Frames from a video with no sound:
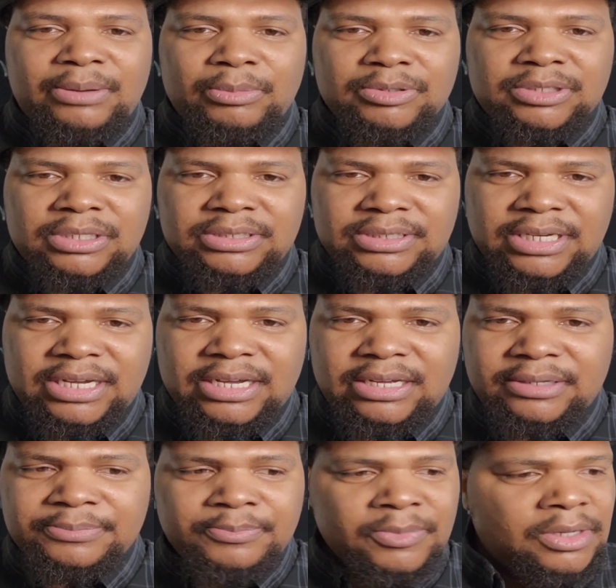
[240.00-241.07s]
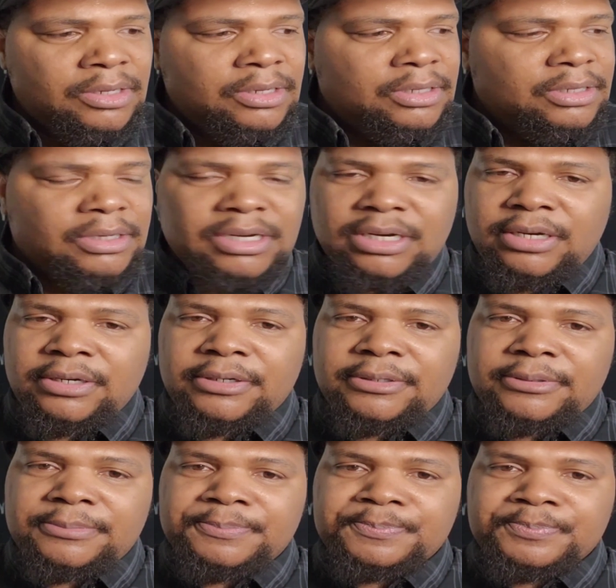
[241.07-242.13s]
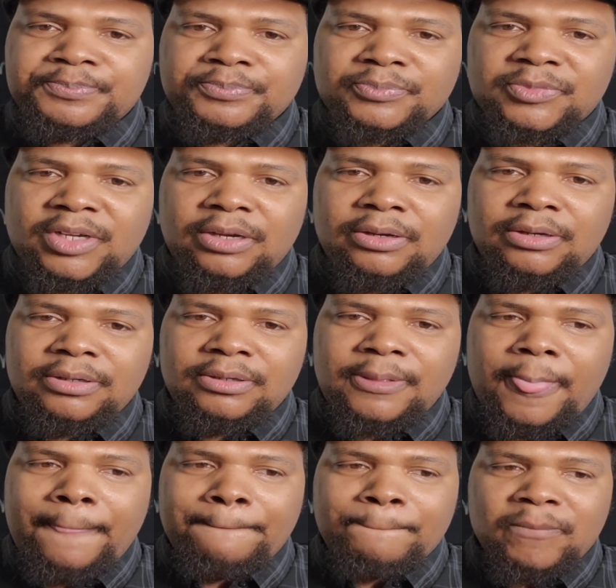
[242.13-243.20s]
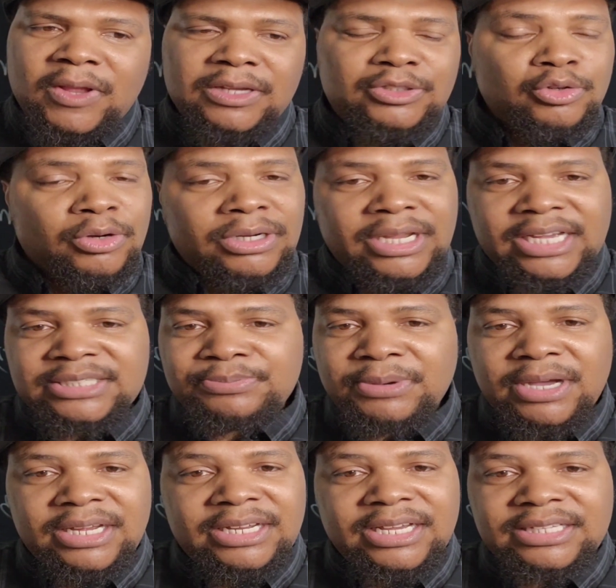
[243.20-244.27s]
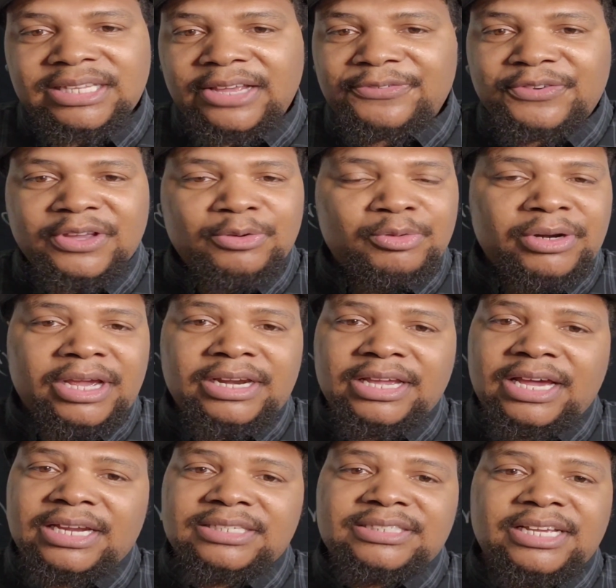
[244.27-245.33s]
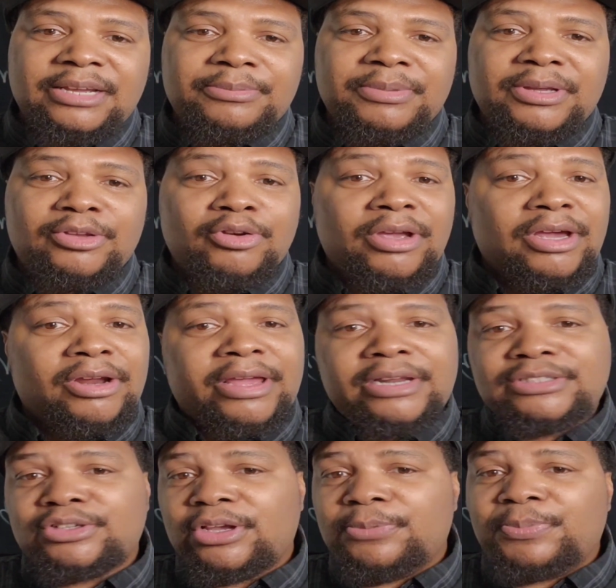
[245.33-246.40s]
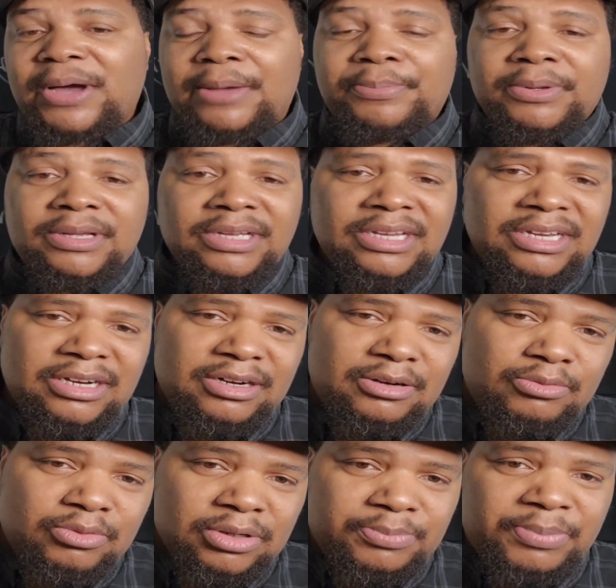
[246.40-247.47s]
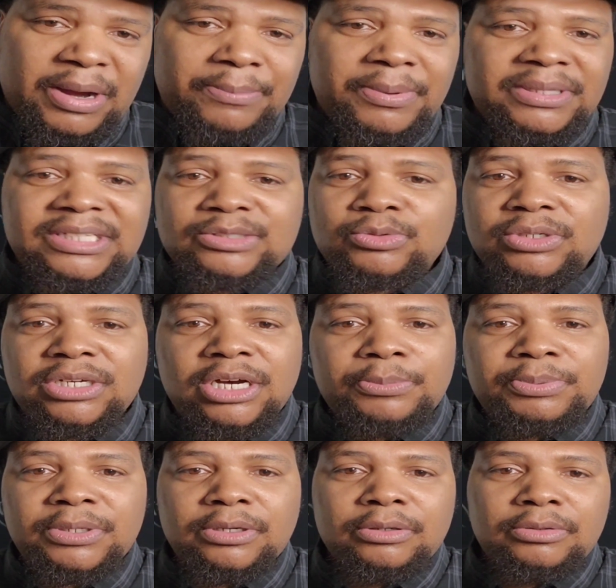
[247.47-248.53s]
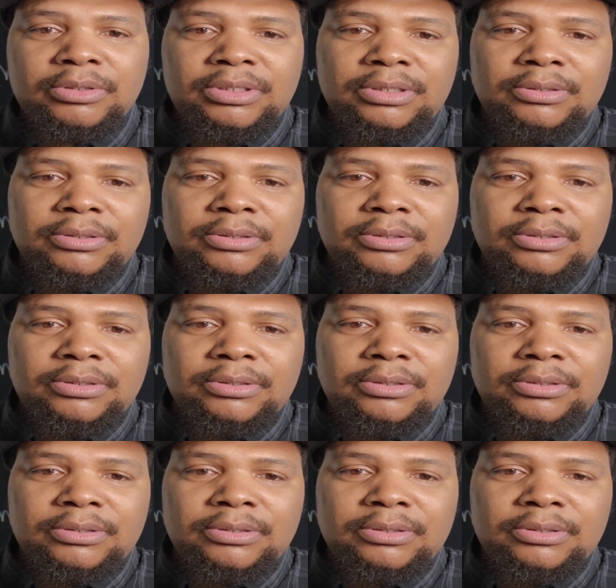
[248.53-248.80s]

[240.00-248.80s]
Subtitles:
most of the time. You can enjoy your life, smile every day, forget what a hater got to say, man. You ain't got a hater, you ain't popping. I don't want to pop, I just want to upload.